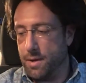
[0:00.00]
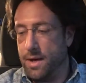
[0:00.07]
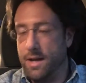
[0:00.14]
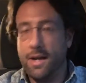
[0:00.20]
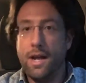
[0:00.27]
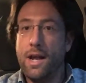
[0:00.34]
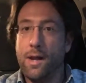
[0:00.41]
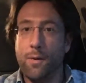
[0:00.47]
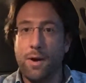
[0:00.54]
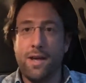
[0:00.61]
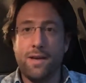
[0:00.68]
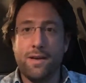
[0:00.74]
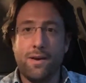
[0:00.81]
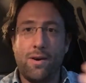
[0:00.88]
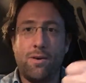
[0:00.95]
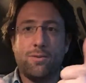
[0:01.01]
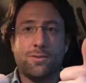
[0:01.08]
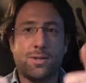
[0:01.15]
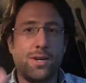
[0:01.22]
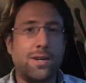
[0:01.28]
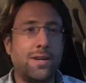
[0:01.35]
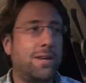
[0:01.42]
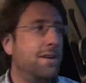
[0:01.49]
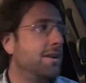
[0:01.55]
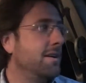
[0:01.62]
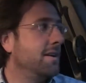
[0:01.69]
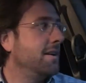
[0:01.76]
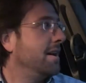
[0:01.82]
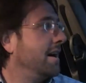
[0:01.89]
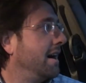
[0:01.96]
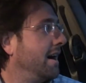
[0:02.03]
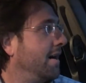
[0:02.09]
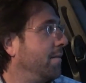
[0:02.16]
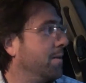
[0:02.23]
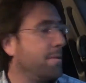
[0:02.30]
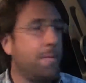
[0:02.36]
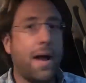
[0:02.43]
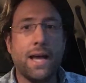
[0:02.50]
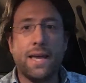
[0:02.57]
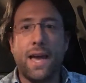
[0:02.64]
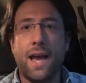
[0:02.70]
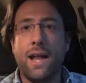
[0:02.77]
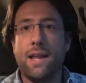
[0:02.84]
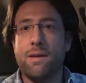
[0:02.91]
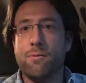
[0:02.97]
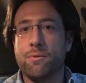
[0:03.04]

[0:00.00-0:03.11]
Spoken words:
But anyway, all's good. We're back at it.